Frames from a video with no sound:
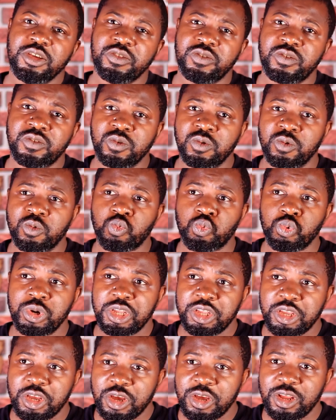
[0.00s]
to
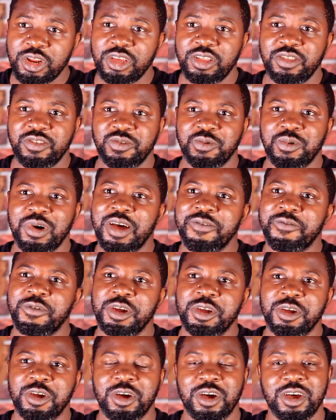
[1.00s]
returning to
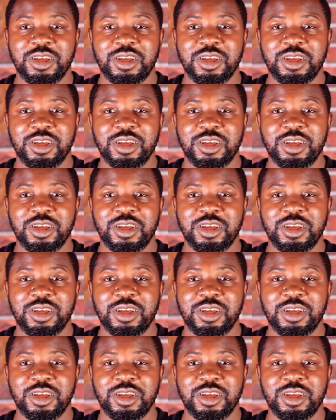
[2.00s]
Africa.